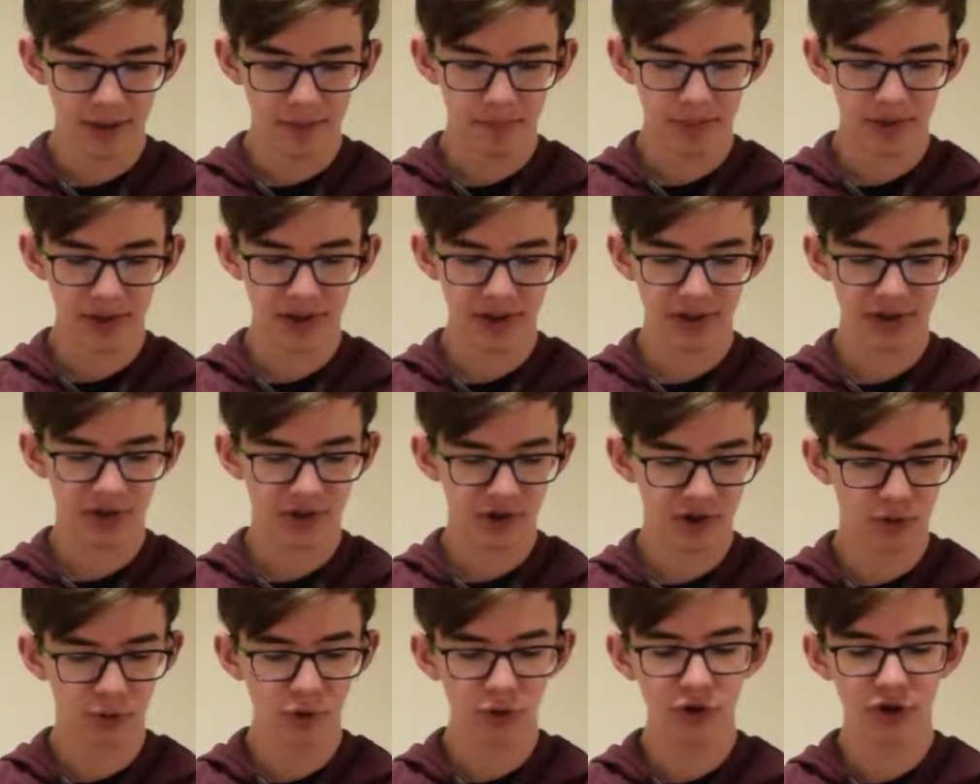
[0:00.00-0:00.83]
But it is
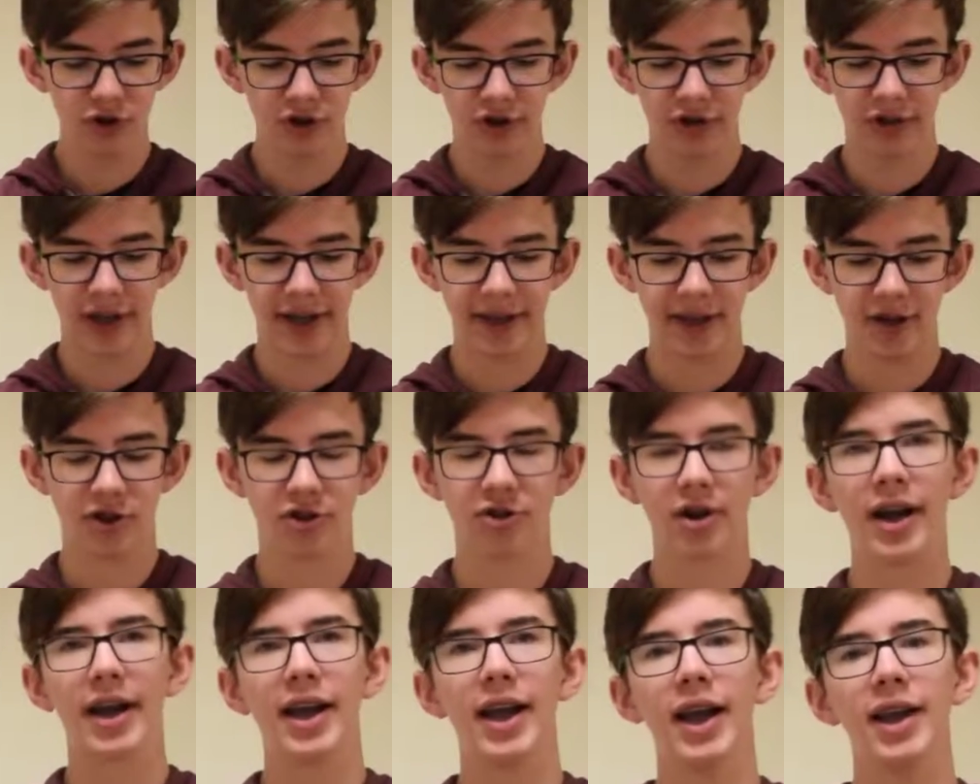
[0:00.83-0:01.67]
crucial that you
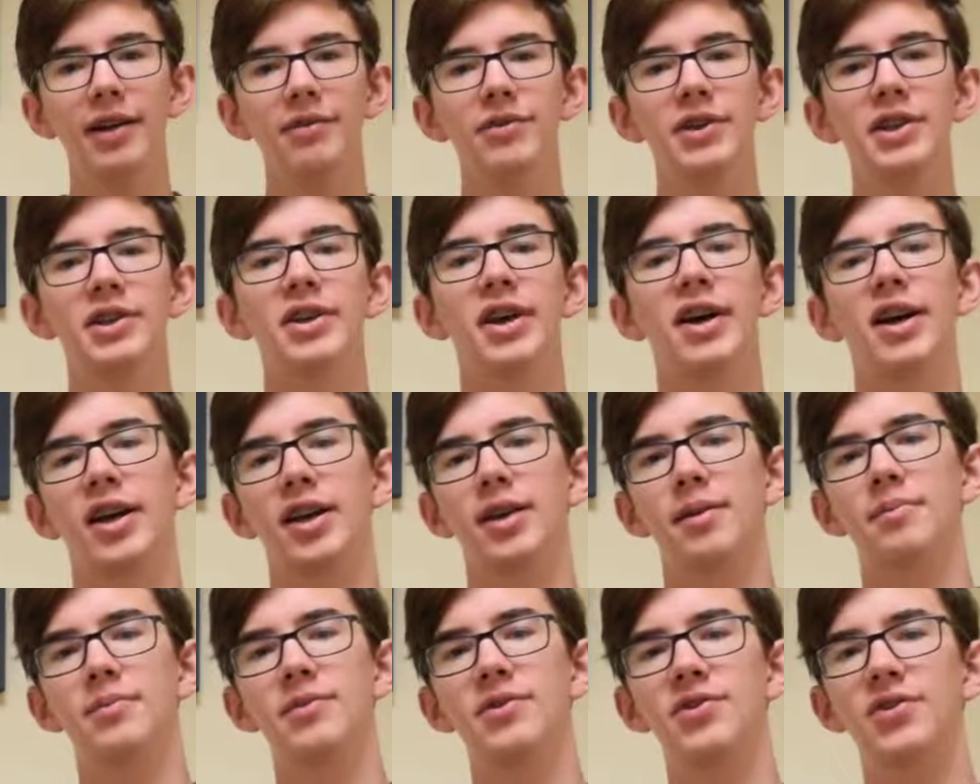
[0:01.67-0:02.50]
try every
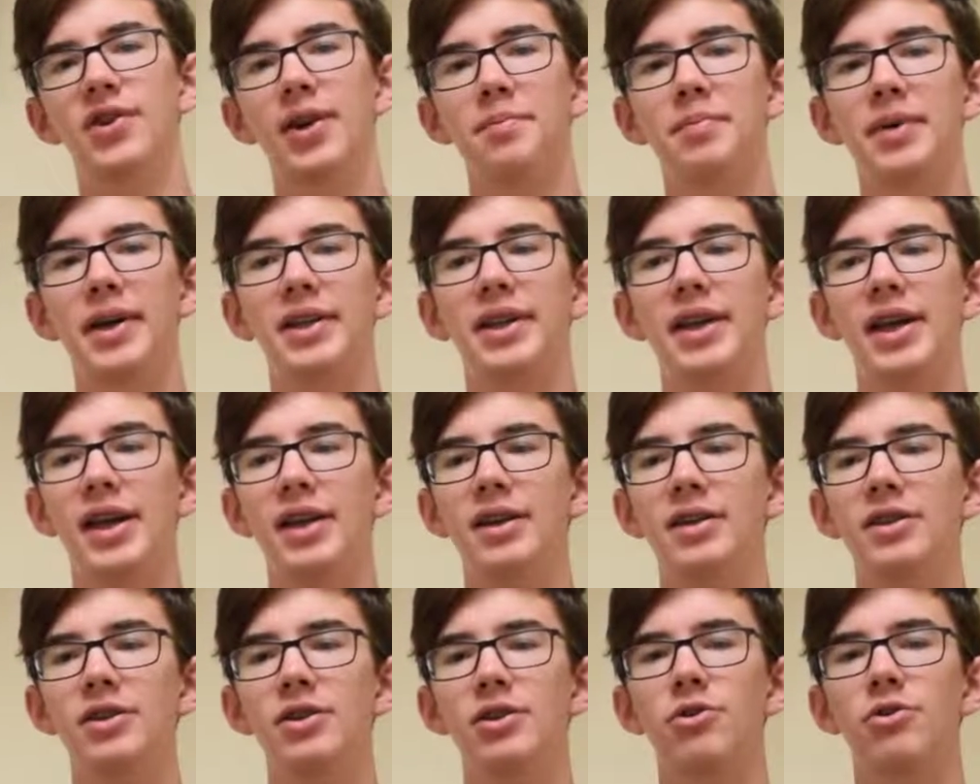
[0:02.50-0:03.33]
time so that by the
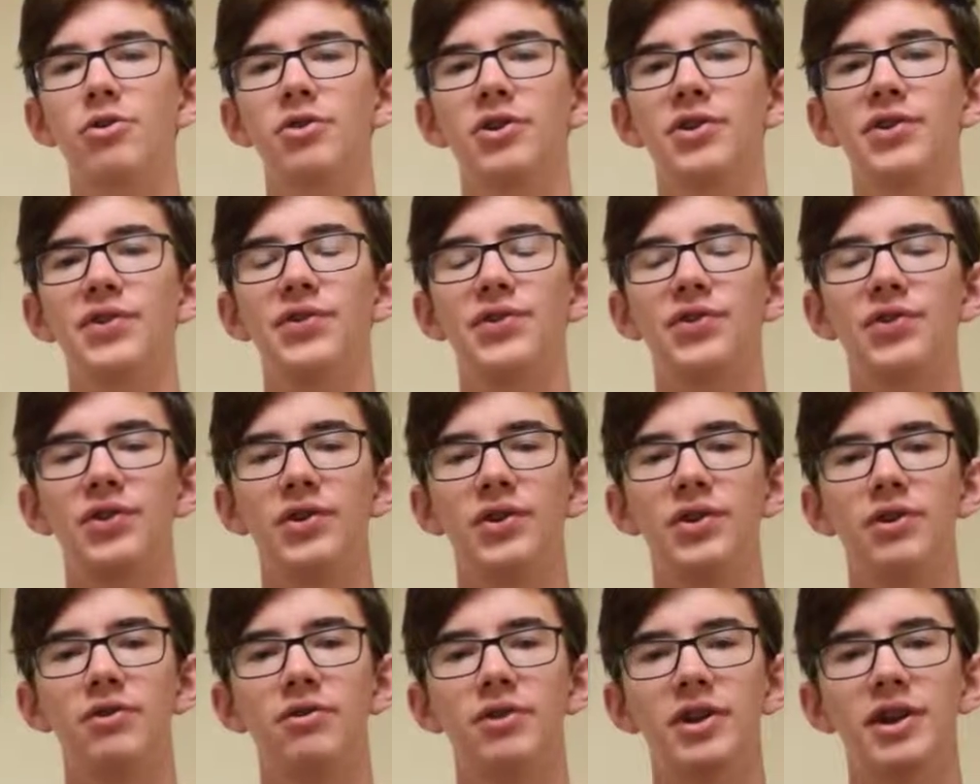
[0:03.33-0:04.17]
end of the course,
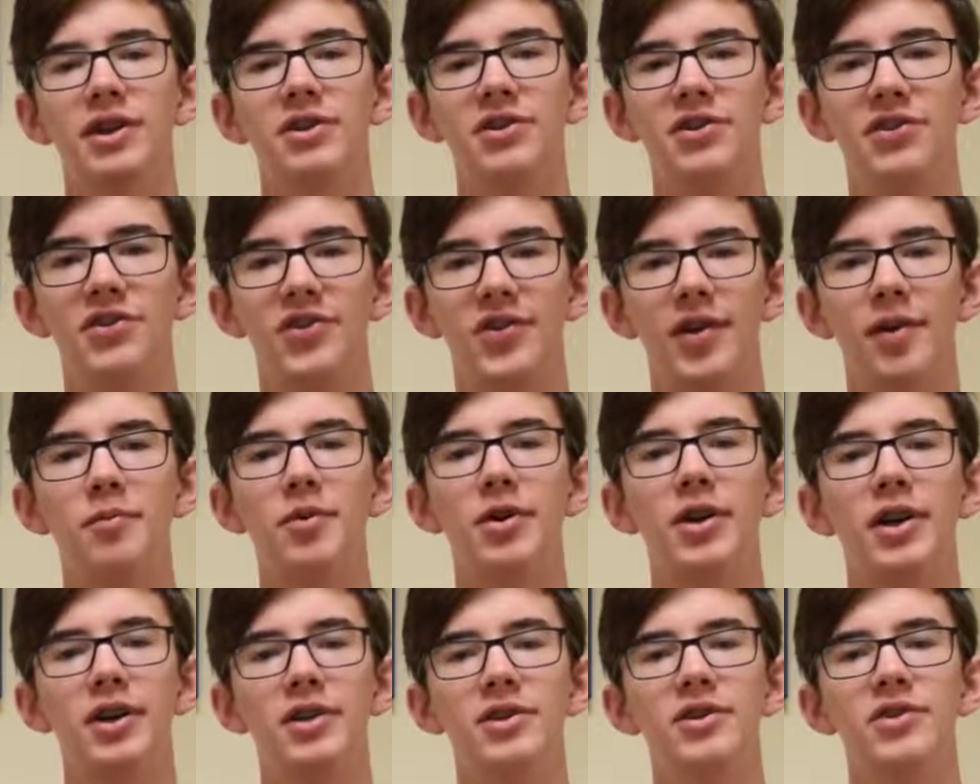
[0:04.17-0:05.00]
you will at least
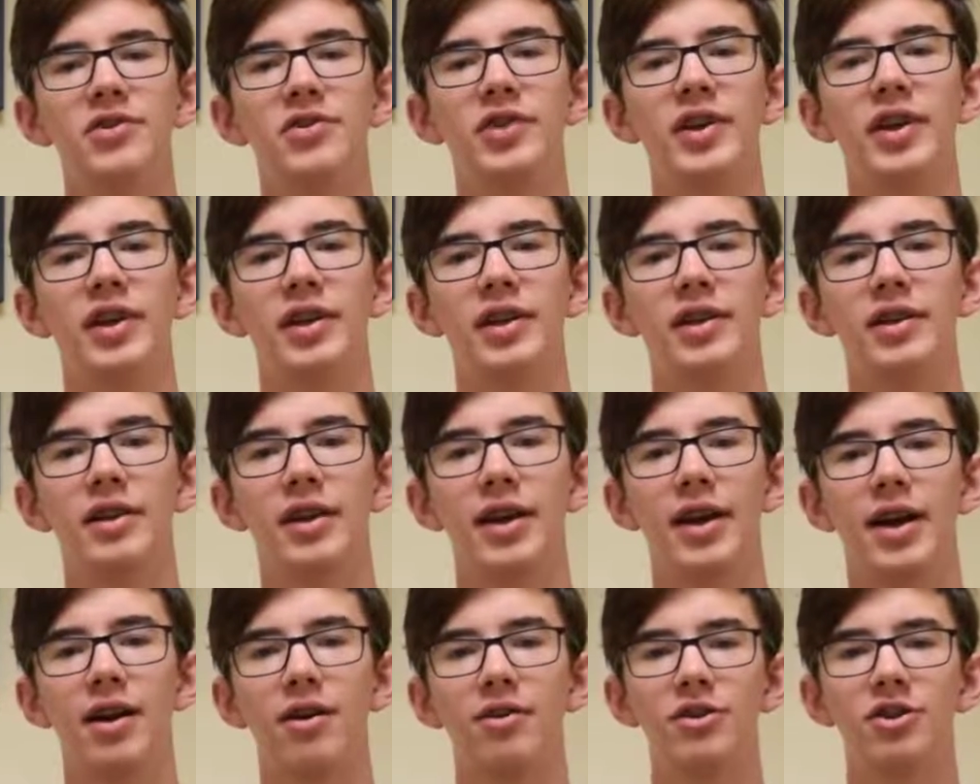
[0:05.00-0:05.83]
somewhat
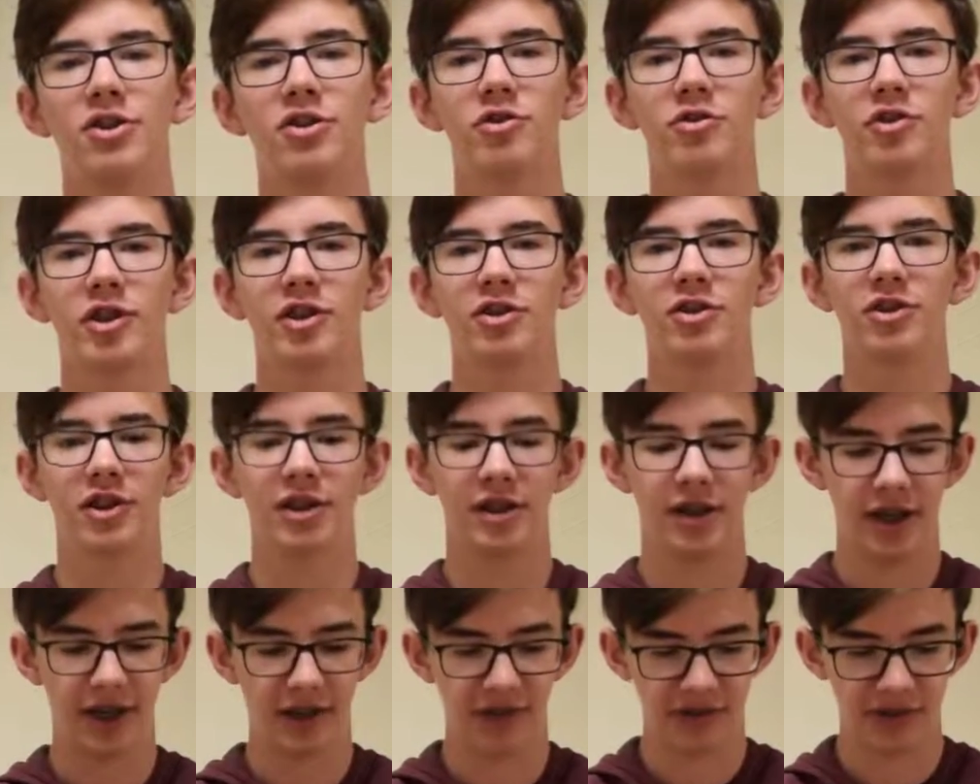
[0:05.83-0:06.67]
understand how to structure
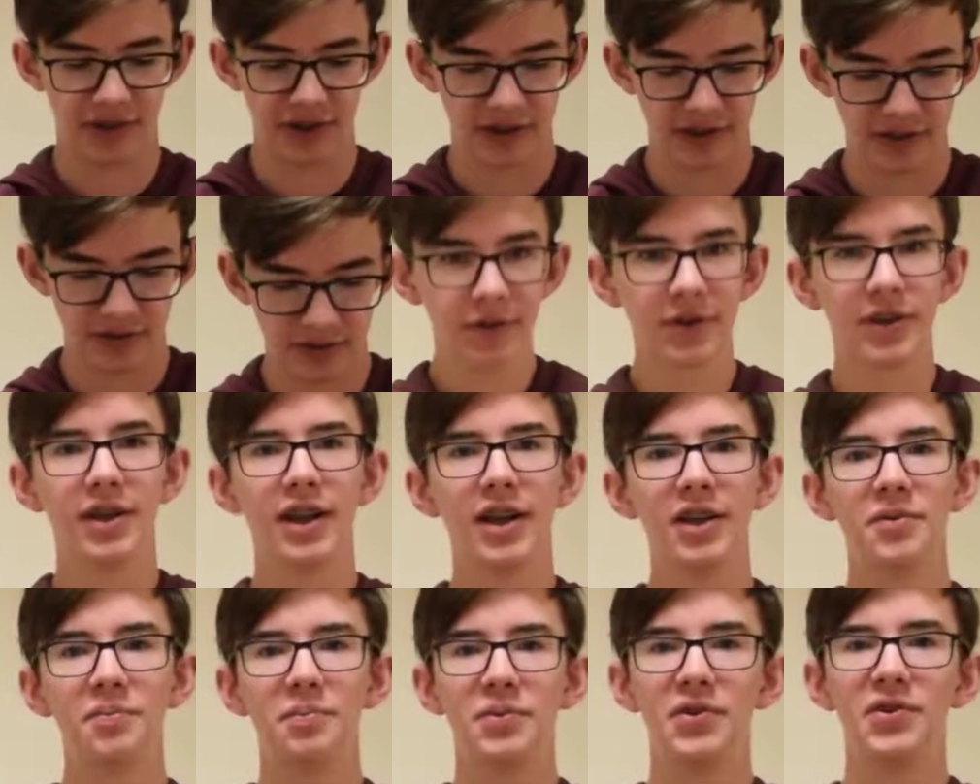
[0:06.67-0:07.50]
your essays. For the
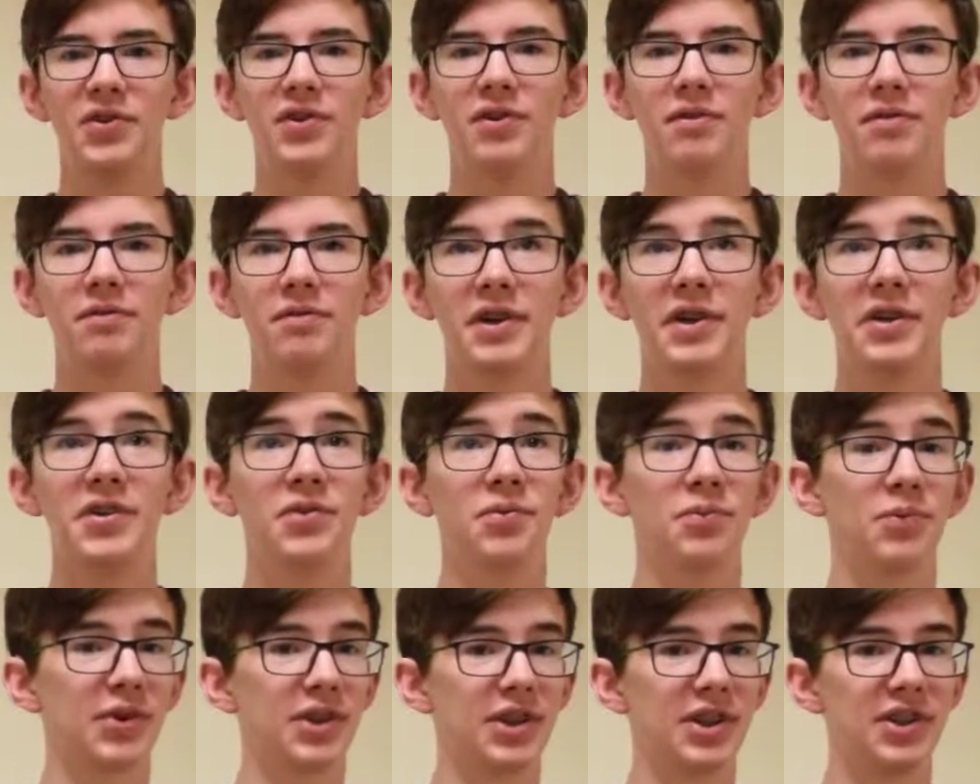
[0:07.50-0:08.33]
last piece of
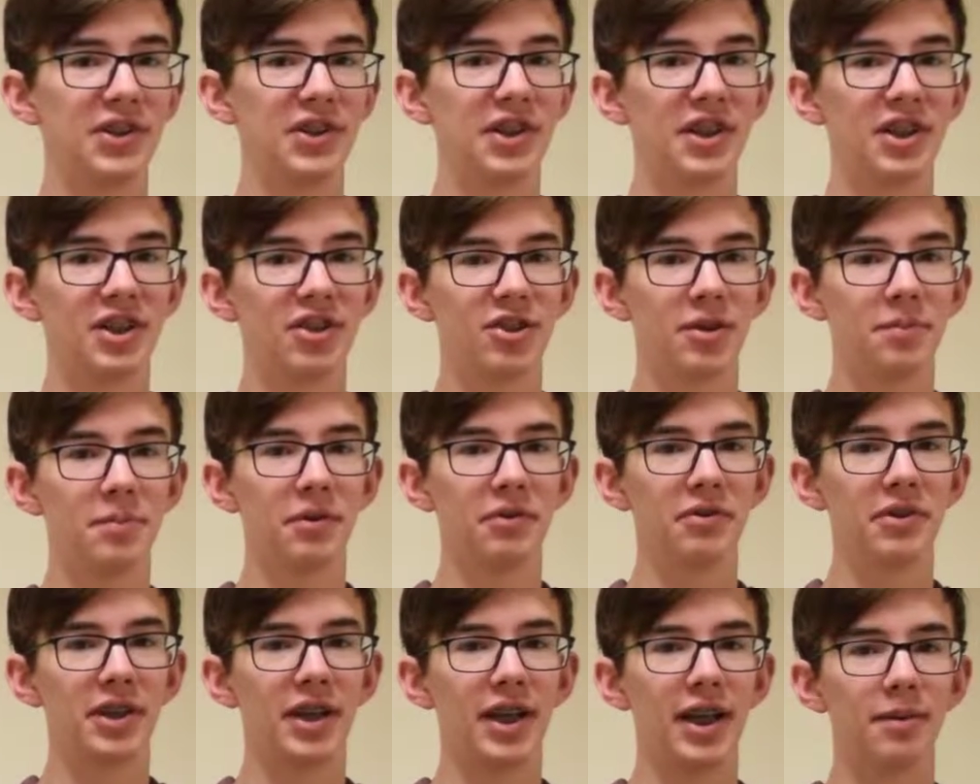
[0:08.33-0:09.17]
advice, we're going to take a trip
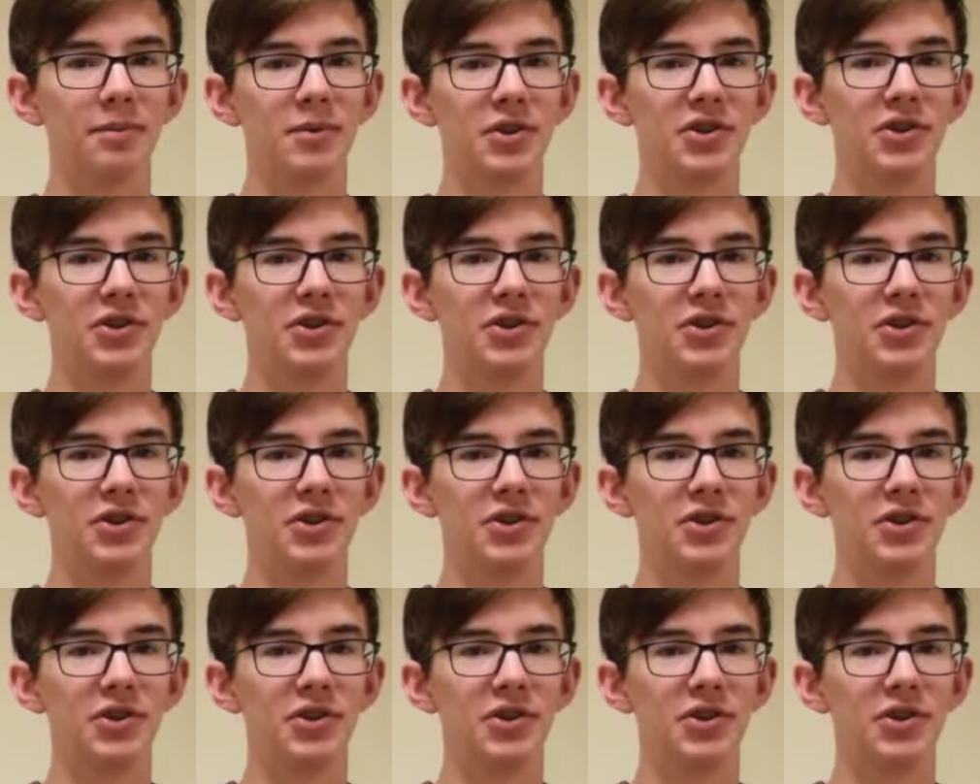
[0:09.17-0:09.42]
over to Camera